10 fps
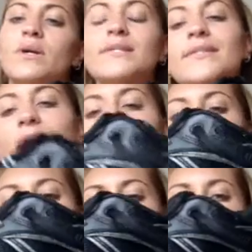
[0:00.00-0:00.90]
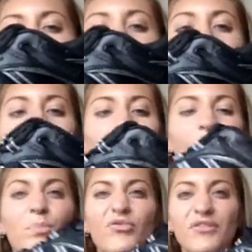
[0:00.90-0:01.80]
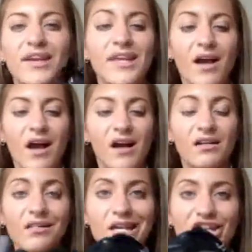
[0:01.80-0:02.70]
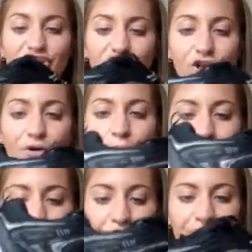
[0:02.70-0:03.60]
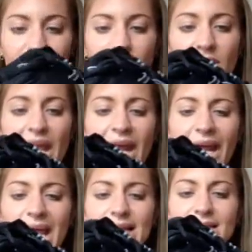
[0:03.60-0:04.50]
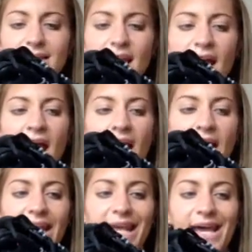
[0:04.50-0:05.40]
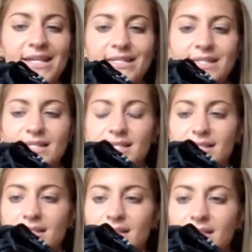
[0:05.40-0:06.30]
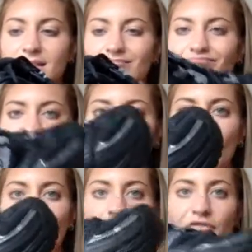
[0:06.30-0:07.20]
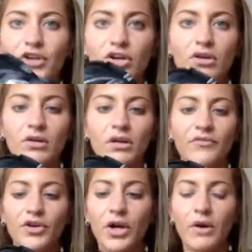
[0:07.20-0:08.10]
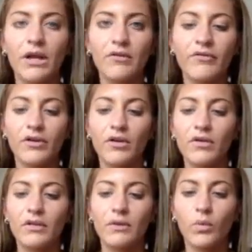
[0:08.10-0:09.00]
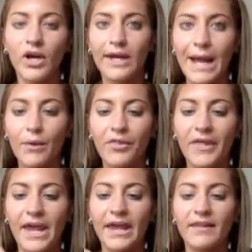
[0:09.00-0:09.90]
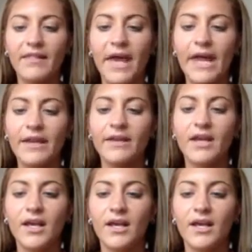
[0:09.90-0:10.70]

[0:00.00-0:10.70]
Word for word: was that they are a pretty ugly shoe. And I guess, you know, if you're, if you're going for the workout thing, then,